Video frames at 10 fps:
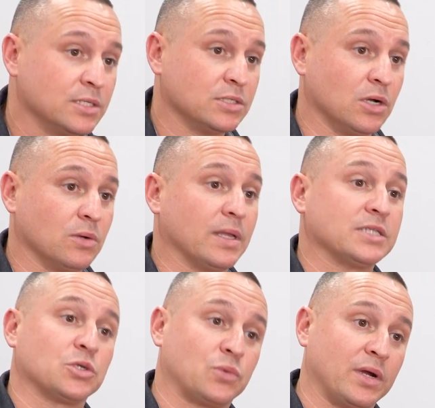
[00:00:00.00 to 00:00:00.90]
So
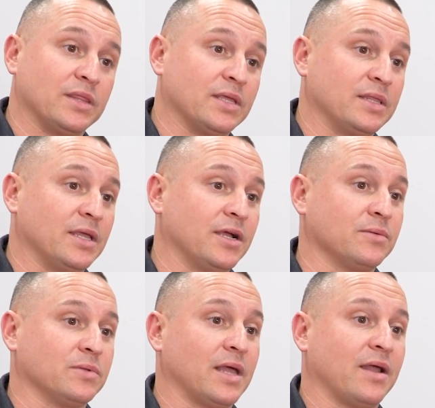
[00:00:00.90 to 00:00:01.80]
that's a great thing
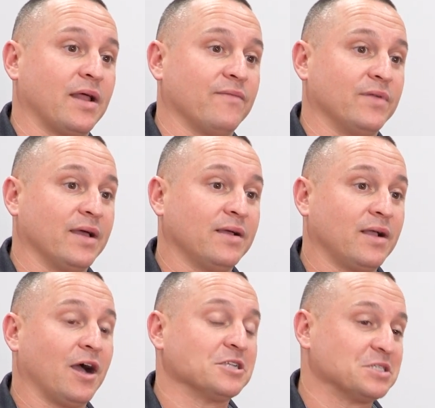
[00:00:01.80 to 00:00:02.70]
there without having to
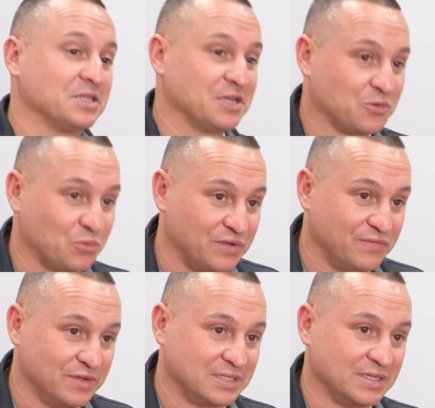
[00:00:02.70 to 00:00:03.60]
constantly
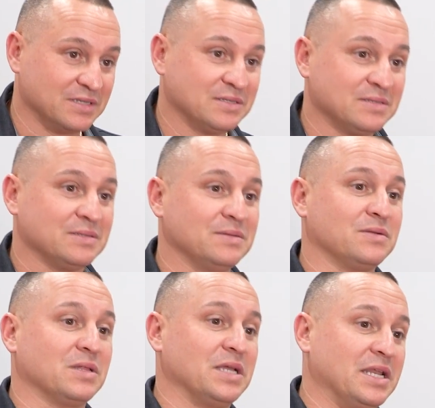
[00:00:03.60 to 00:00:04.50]
revisit
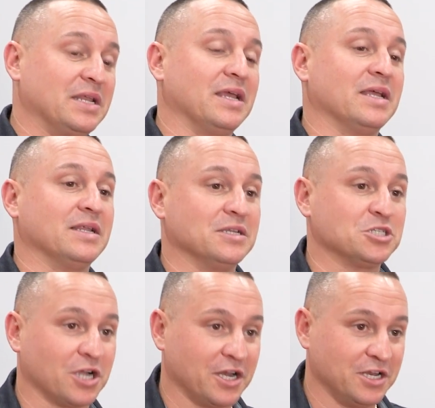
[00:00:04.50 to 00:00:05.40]
cleaning and
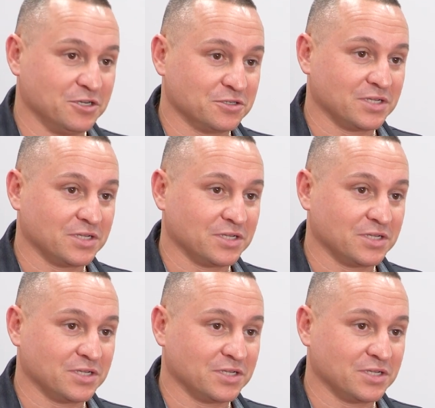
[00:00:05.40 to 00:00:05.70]
shining your